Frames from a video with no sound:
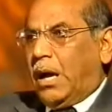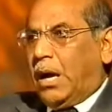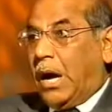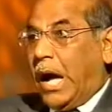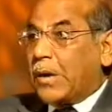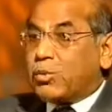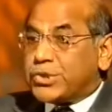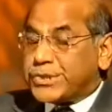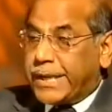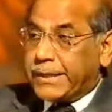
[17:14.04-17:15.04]
I
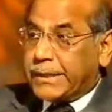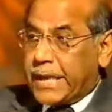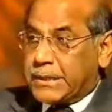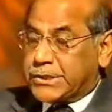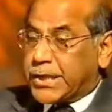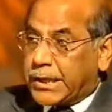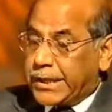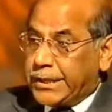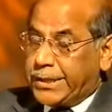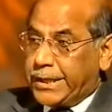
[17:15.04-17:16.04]
would say that
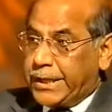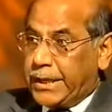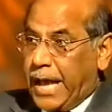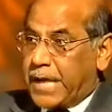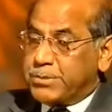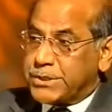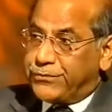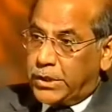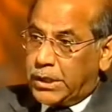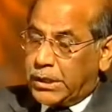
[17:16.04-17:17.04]
certainly the
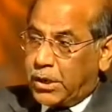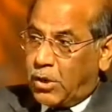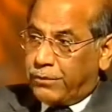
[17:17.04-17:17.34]
atmosphere